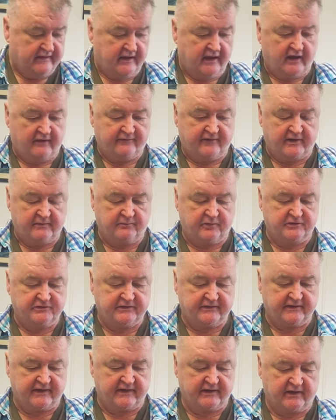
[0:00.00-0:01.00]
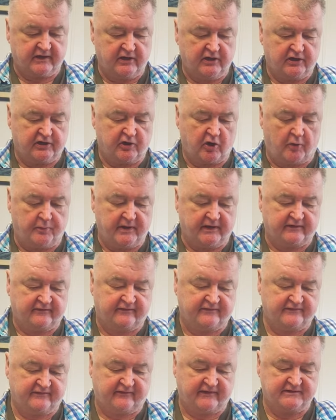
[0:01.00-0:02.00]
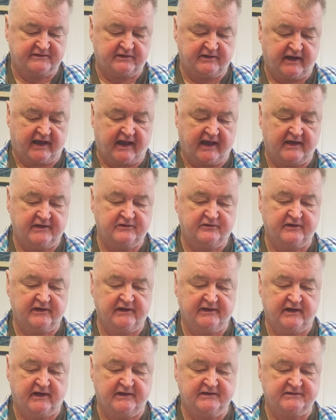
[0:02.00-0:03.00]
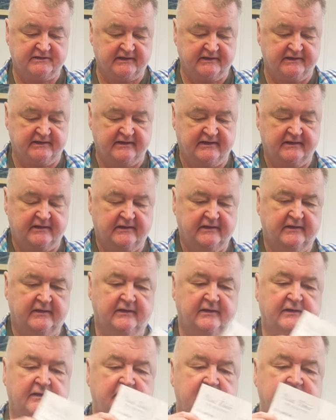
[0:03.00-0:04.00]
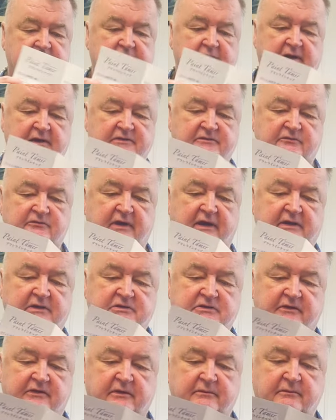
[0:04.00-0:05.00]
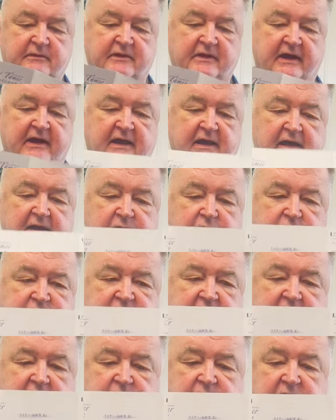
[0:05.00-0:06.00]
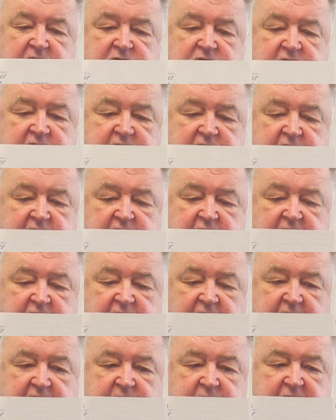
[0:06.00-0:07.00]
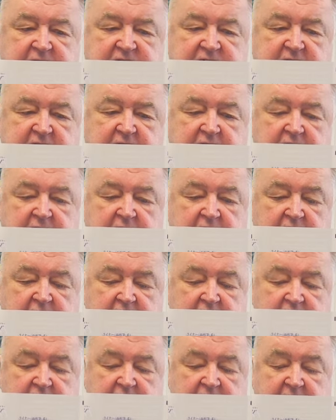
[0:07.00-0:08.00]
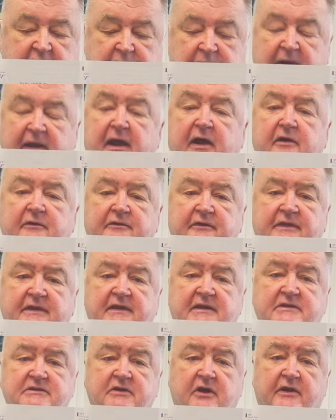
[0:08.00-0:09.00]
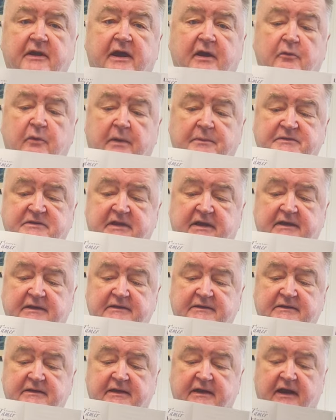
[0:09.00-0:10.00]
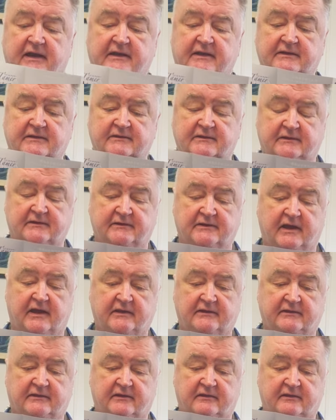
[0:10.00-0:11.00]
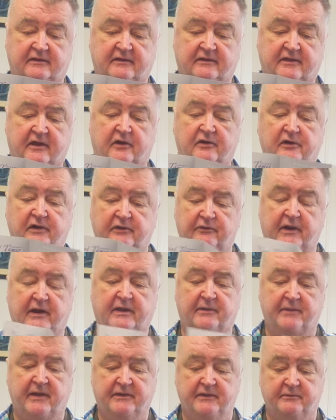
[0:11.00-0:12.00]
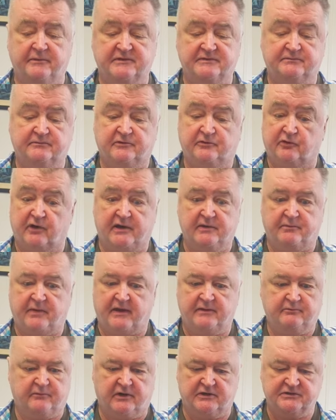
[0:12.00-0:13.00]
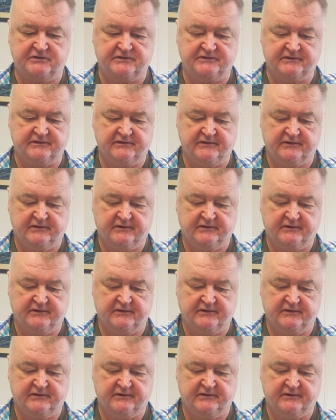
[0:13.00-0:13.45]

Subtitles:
They are very brilliant. They're ergonomic, fit in your hand really nicely. Nice range of them there. We'll take a picture of it. But keep an eye out for these on our website. I thoroughly recommend them as great paintbrushes.